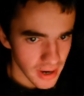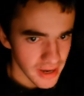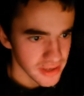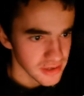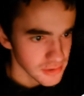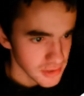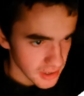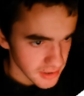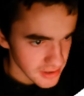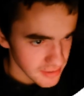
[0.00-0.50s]
You
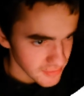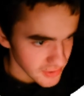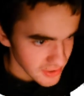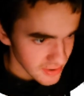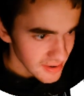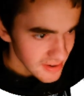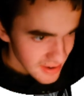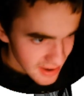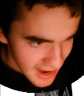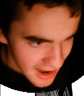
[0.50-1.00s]
don't even
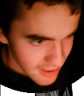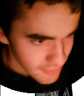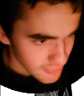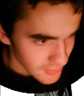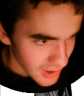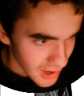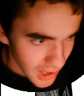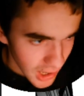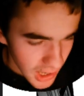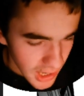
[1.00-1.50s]
have
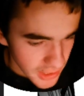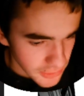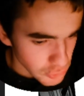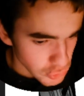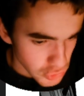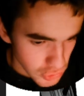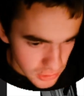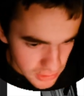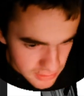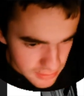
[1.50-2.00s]

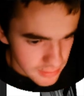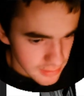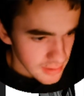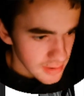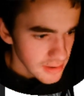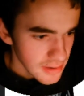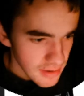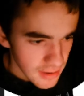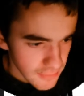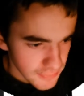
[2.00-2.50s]
100th
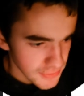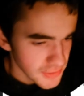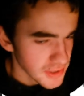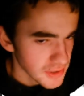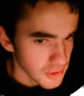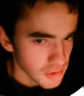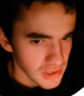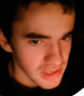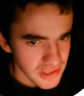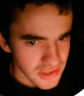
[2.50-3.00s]
of the
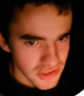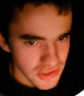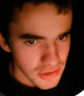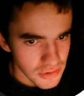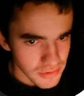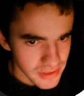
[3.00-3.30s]
knowledge you